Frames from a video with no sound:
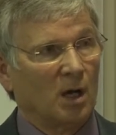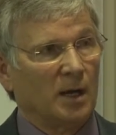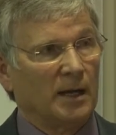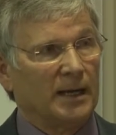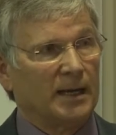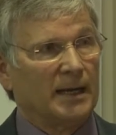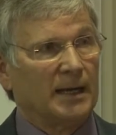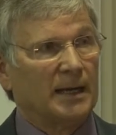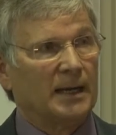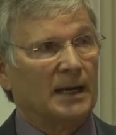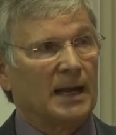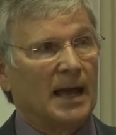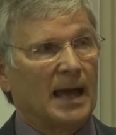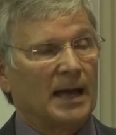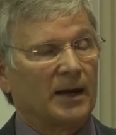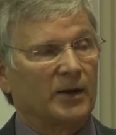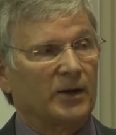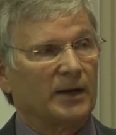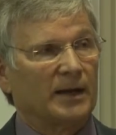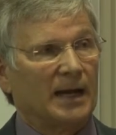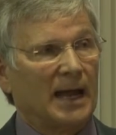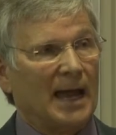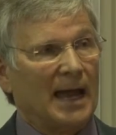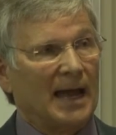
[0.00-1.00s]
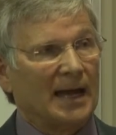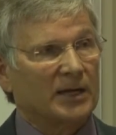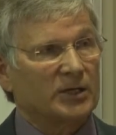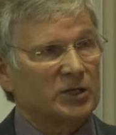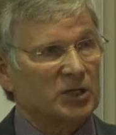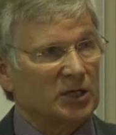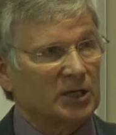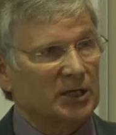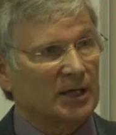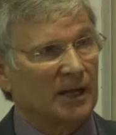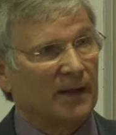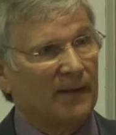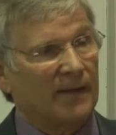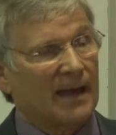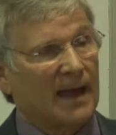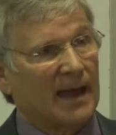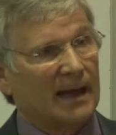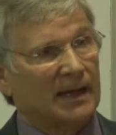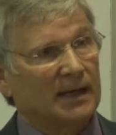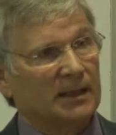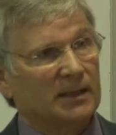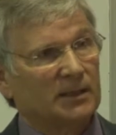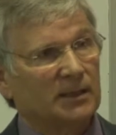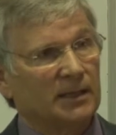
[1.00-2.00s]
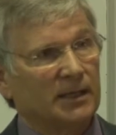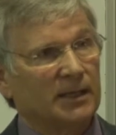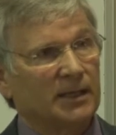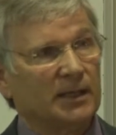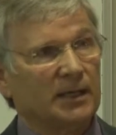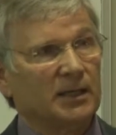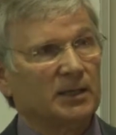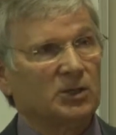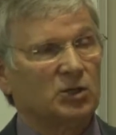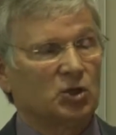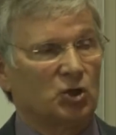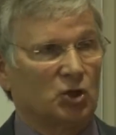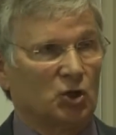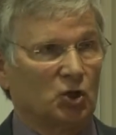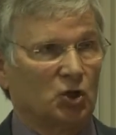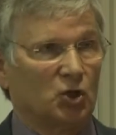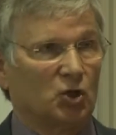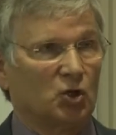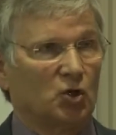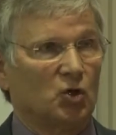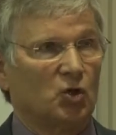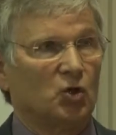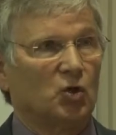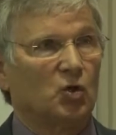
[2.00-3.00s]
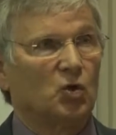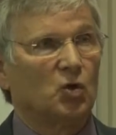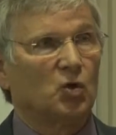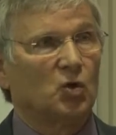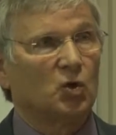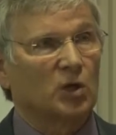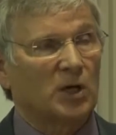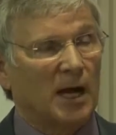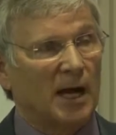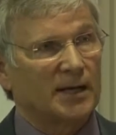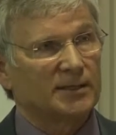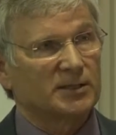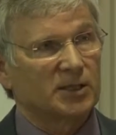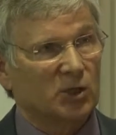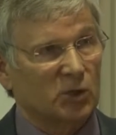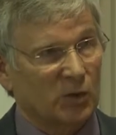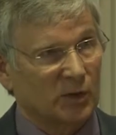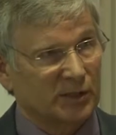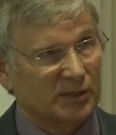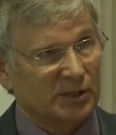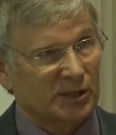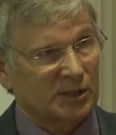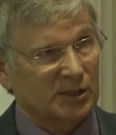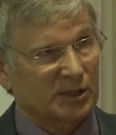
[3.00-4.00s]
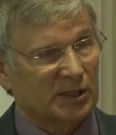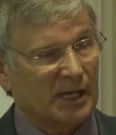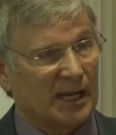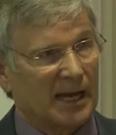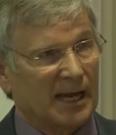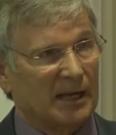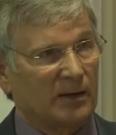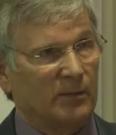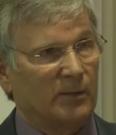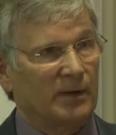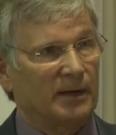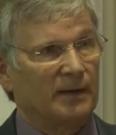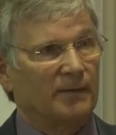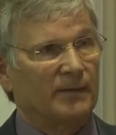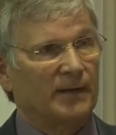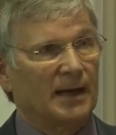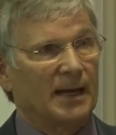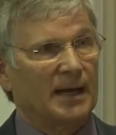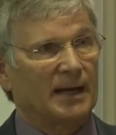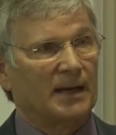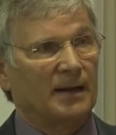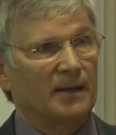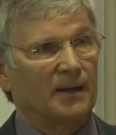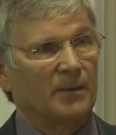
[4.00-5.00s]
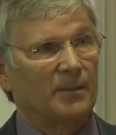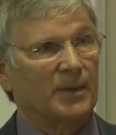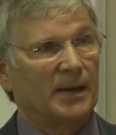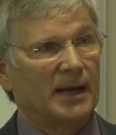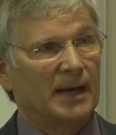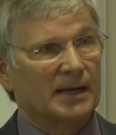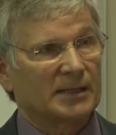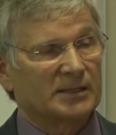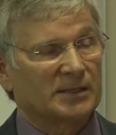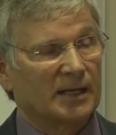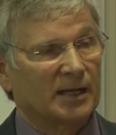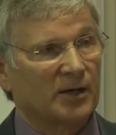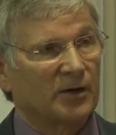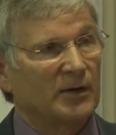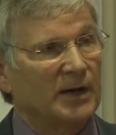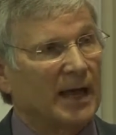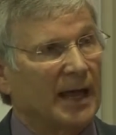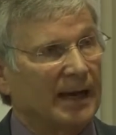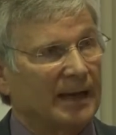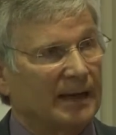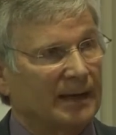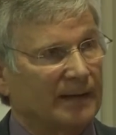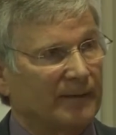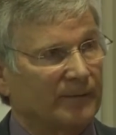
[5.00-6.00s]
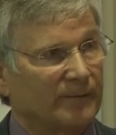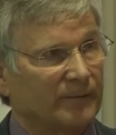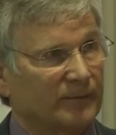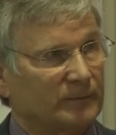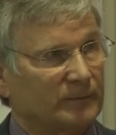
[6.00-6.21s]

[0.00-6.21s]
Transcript: inaccurate action, and that can lead to consequences like we have had in the past that are negative.